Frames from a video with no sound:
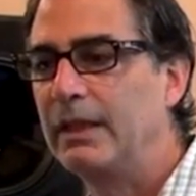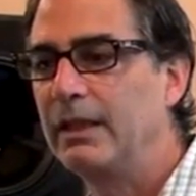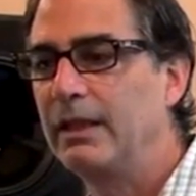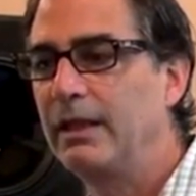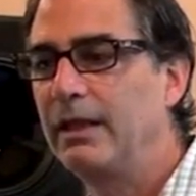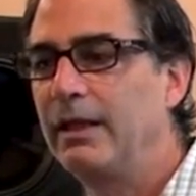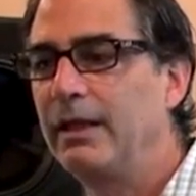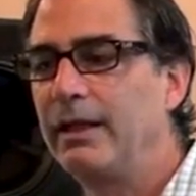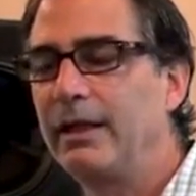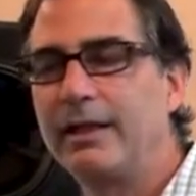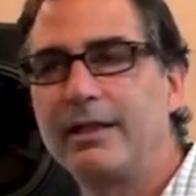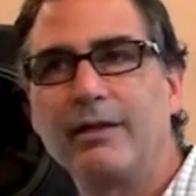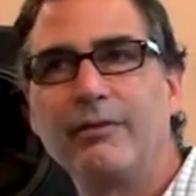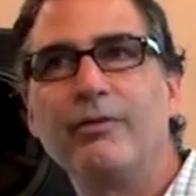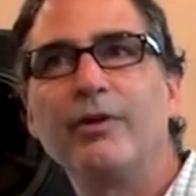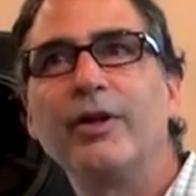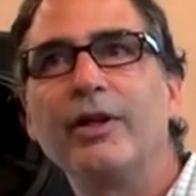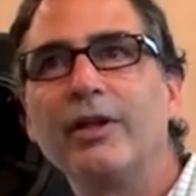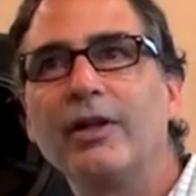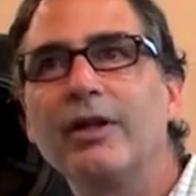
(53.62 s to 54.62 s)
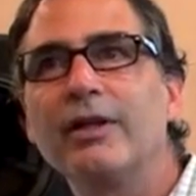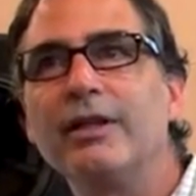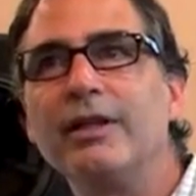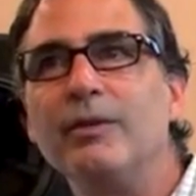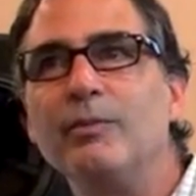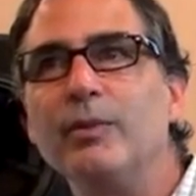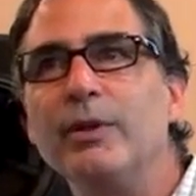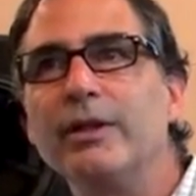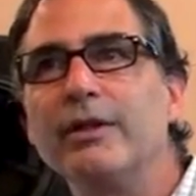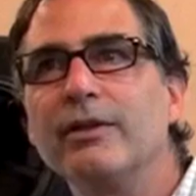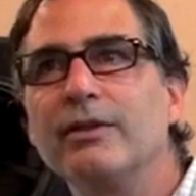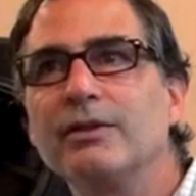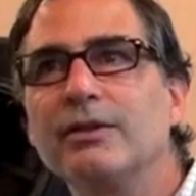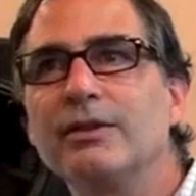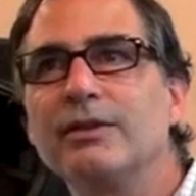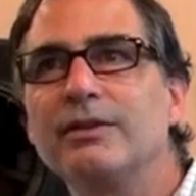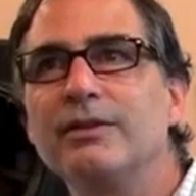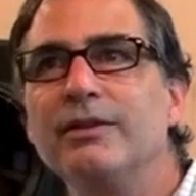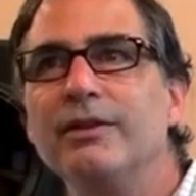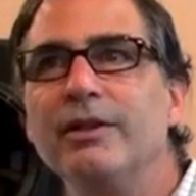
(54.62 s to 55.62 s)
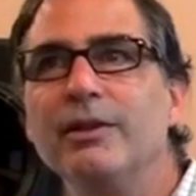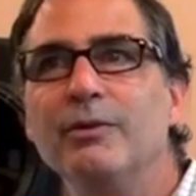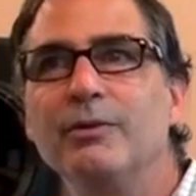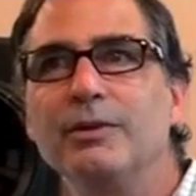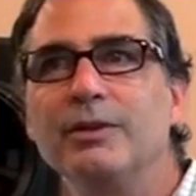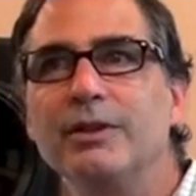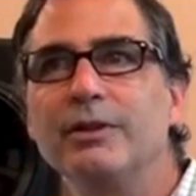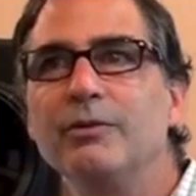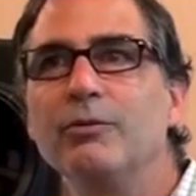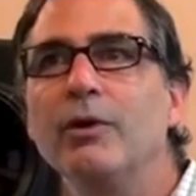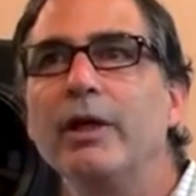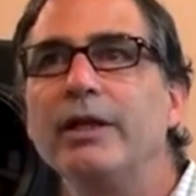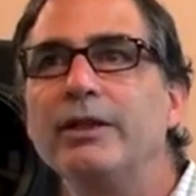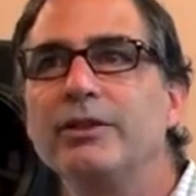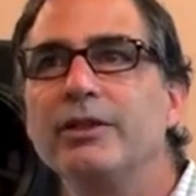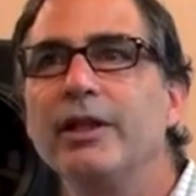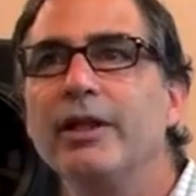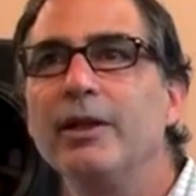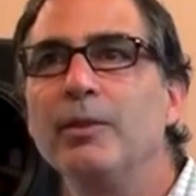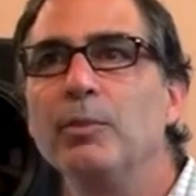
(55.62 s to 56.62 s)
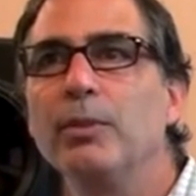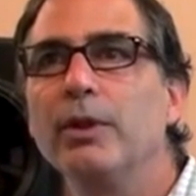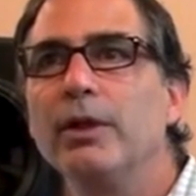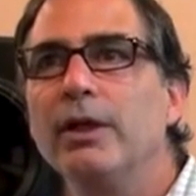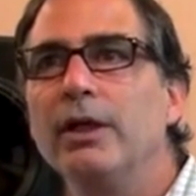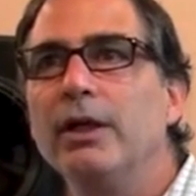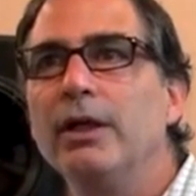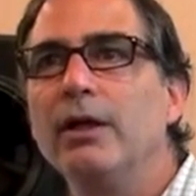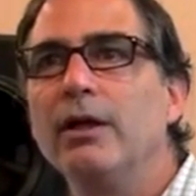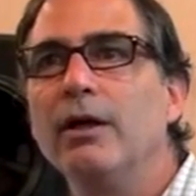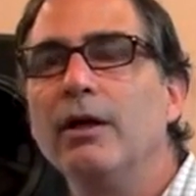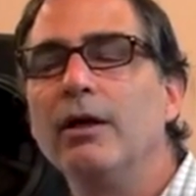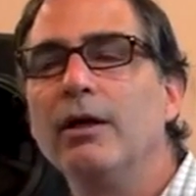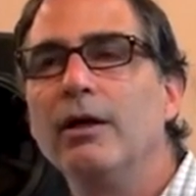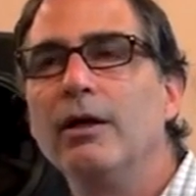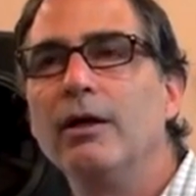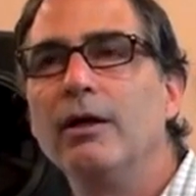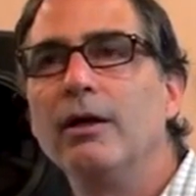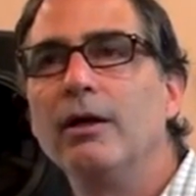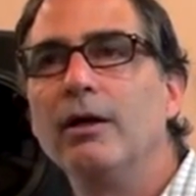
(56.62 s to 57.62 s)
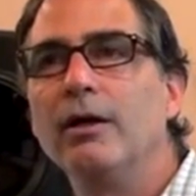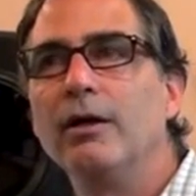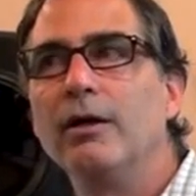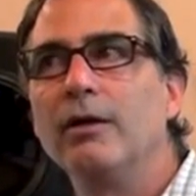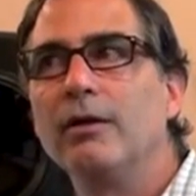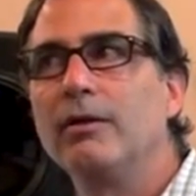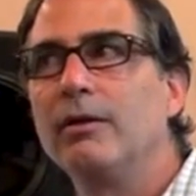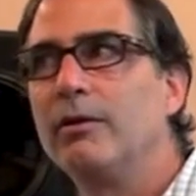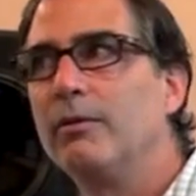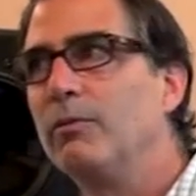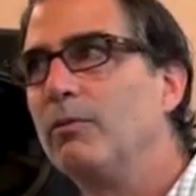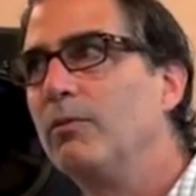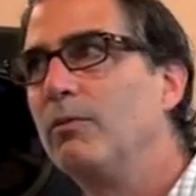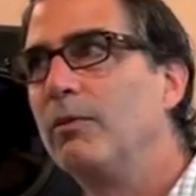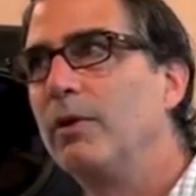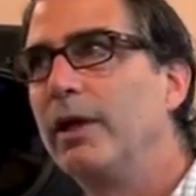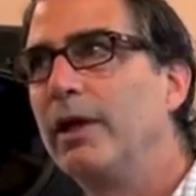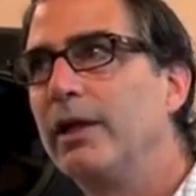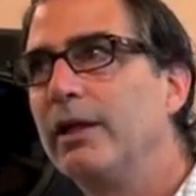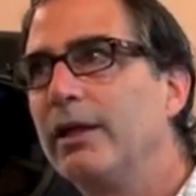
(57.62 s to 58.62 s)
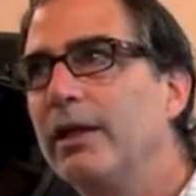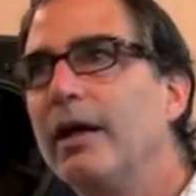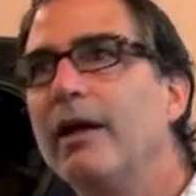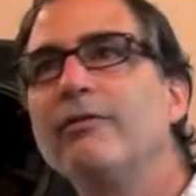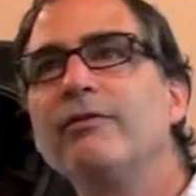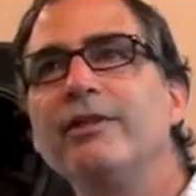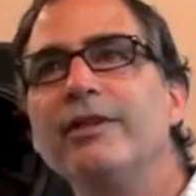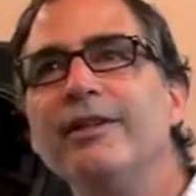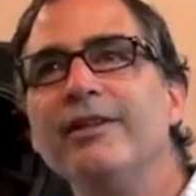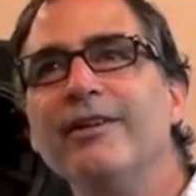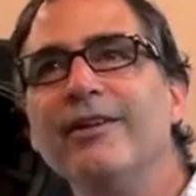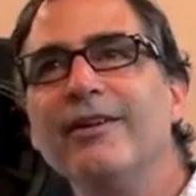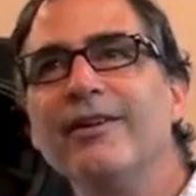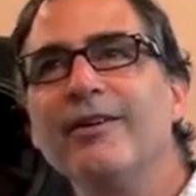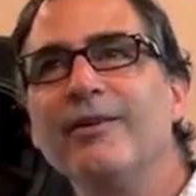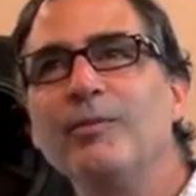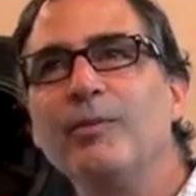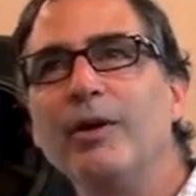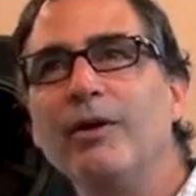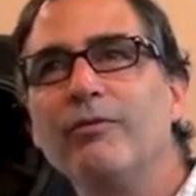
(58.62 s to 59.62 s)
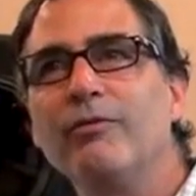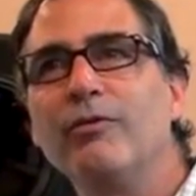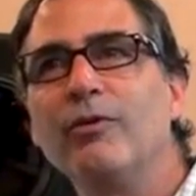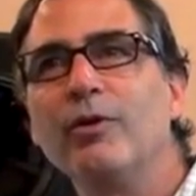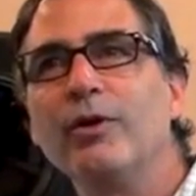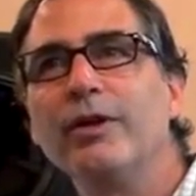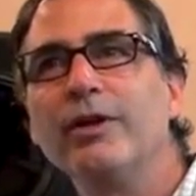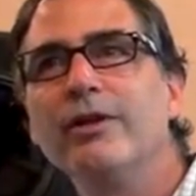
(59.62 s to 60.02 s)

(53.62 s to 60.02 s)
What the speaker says: I got very lucky because the studio was in great shape when I left here about 4